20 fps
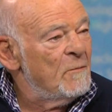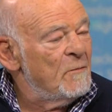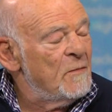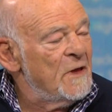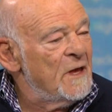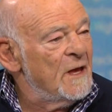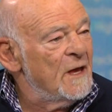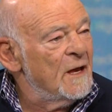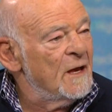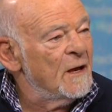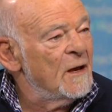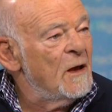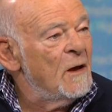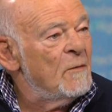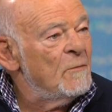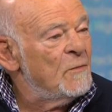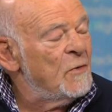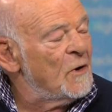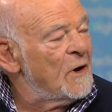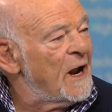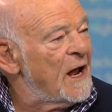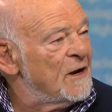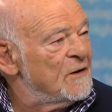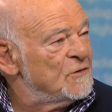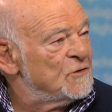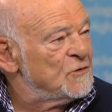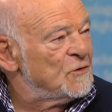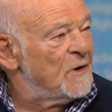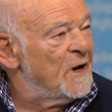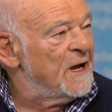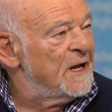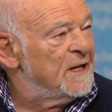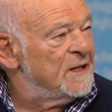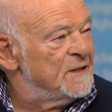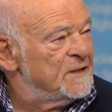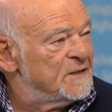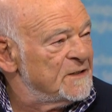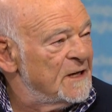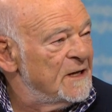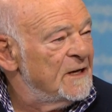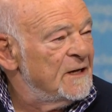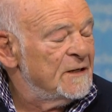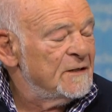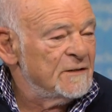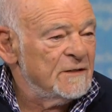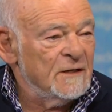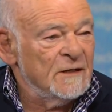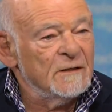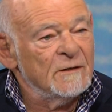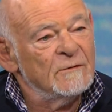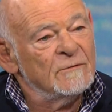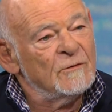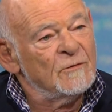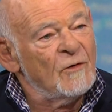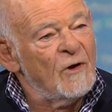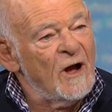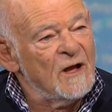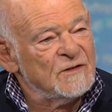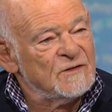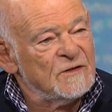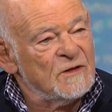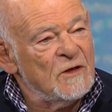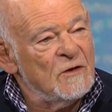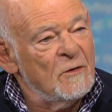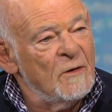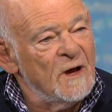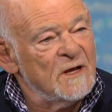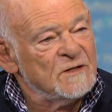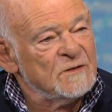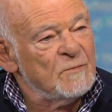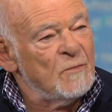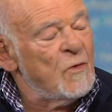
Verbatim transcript: being put on trains to cross the U.S.